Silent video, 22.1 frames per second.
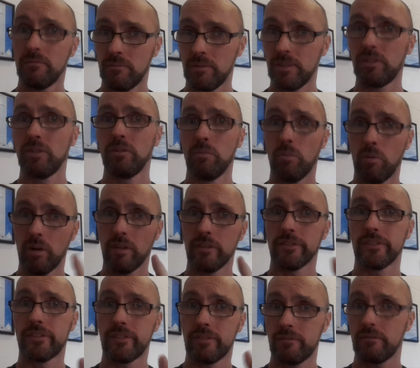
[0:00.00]
We do
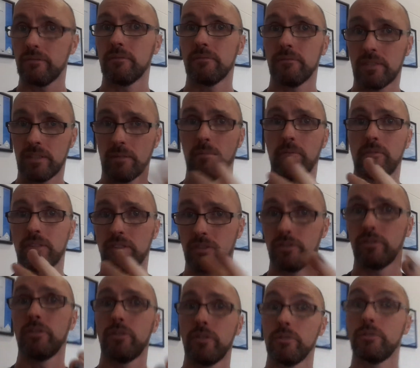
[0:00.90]
ones. Some of us
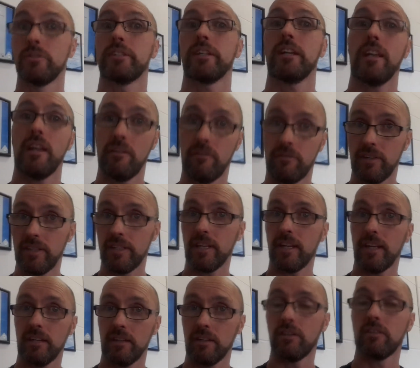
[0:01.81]
do twos every
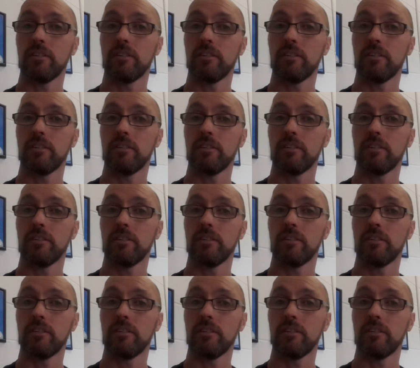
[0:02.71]
day.